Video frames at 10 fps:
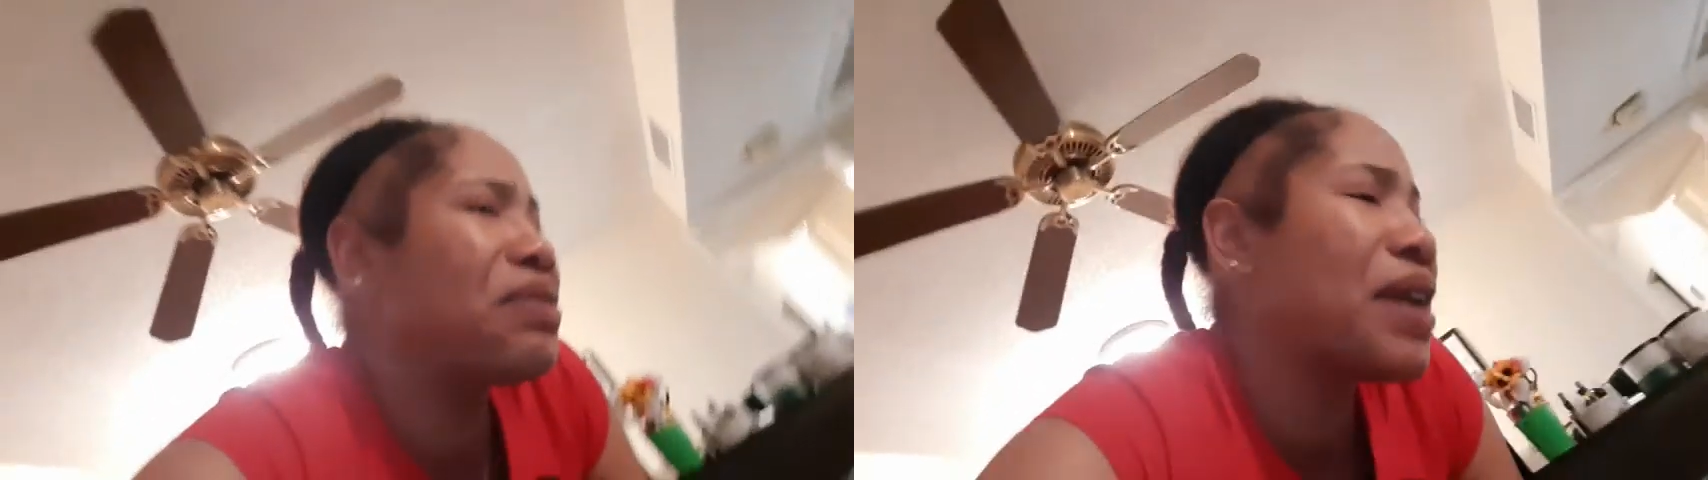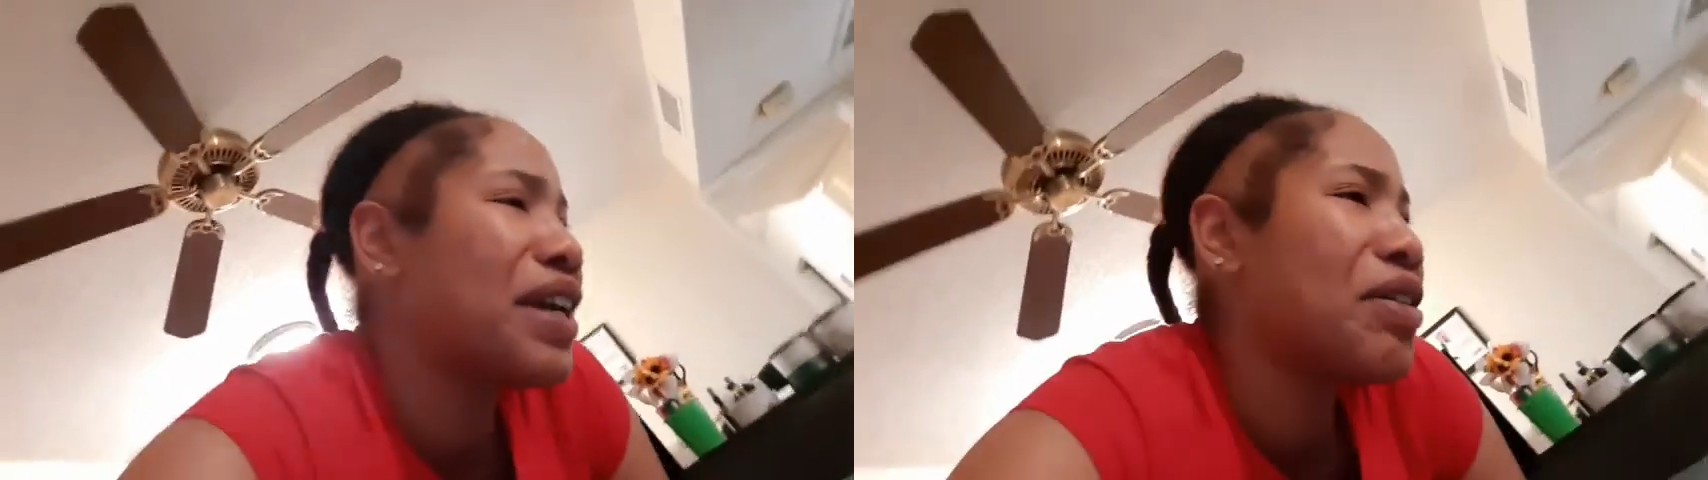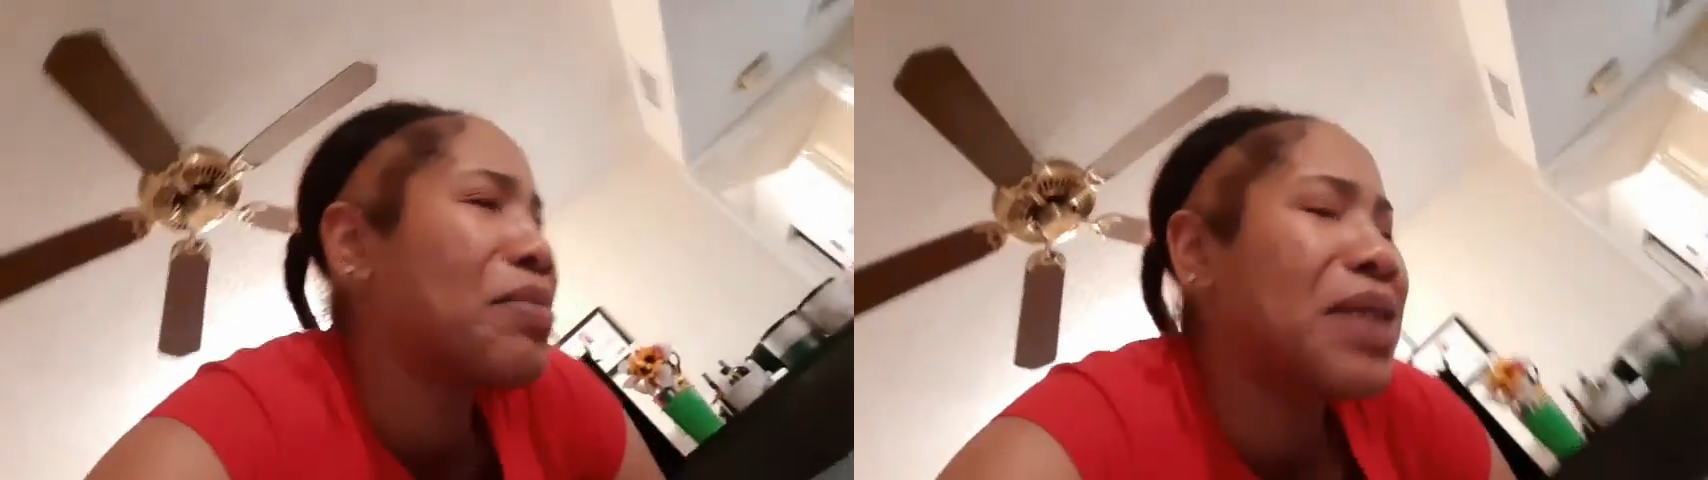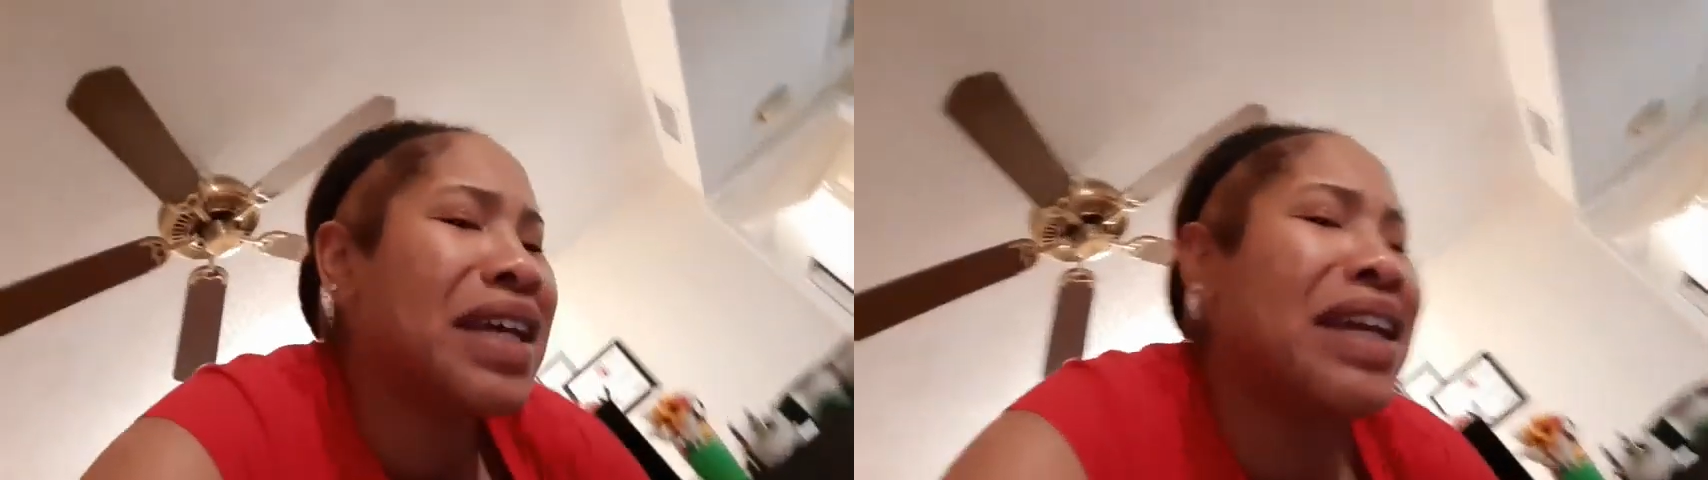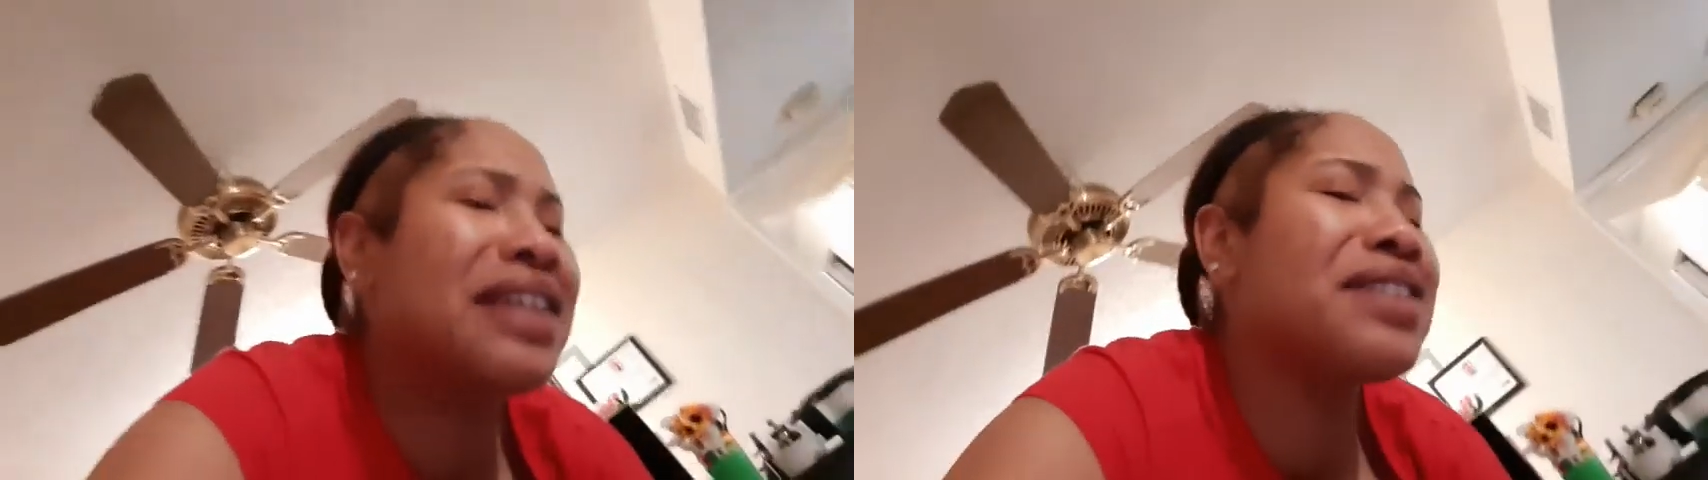wait on me
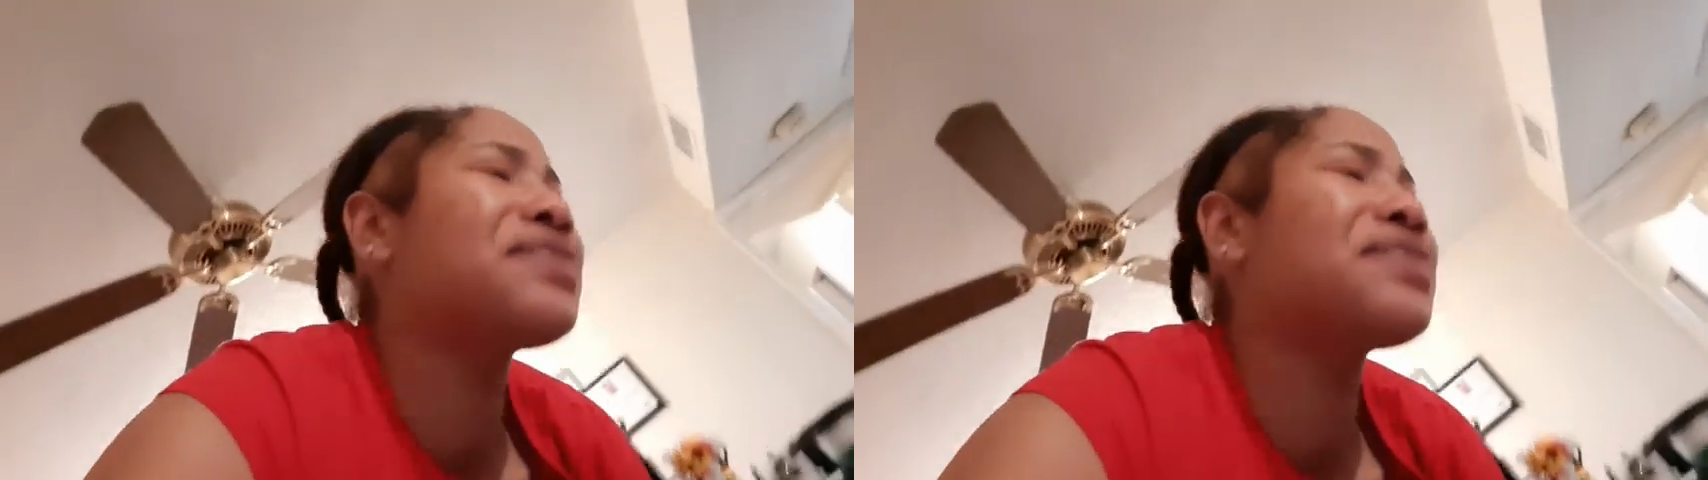hand and